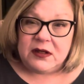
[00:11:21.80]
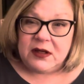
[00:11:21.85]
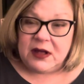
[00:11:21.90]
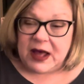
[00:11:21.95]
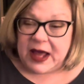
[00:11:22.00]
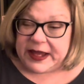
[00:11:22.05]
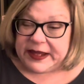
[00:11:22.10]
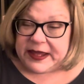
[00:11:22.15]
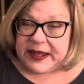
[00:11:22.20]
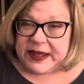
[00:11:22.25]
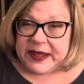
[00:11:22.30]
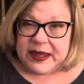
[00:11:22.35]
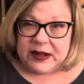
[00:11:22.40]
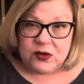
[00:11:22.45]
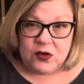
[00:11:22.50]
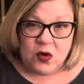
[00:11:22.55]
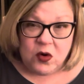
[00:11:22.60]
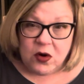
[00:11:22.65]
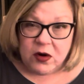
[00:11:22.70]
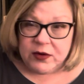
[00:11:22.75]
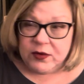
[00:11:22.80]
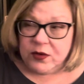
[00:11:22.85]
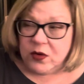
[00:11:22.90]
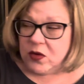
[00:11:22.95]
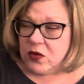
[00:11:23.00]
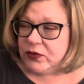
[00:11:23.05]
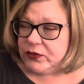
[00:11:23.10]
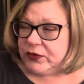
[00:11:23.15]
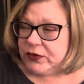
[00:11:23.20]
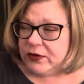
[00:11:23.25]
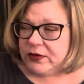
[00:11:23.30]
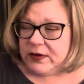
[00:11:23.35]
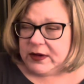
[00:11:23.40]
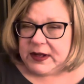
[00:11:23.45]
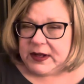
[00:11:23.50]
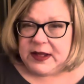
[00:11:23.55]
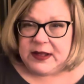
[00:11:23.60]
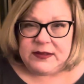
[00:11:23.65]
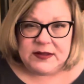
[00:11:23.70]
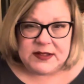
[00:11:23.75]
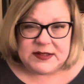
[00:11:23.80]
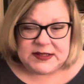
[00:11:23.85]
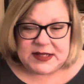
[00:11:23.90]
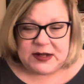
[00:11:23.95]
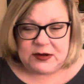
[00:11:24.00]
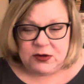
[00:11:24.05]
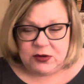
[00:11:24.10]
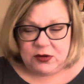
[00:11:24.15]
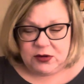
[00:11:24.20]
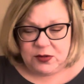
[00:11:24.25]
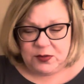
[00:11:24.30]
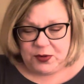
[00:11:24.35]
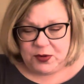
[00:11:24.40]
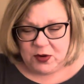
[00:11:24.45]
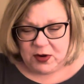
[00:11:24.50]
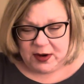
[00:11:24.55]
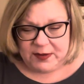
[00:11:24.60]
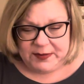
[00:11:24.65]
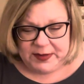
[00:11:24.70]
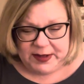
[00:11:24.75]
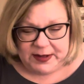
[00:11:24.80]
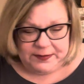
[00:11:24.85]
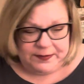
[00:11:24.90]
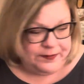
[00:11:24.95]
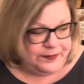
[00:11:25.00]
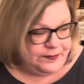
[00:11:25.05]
I could get a card holder in the center compartment.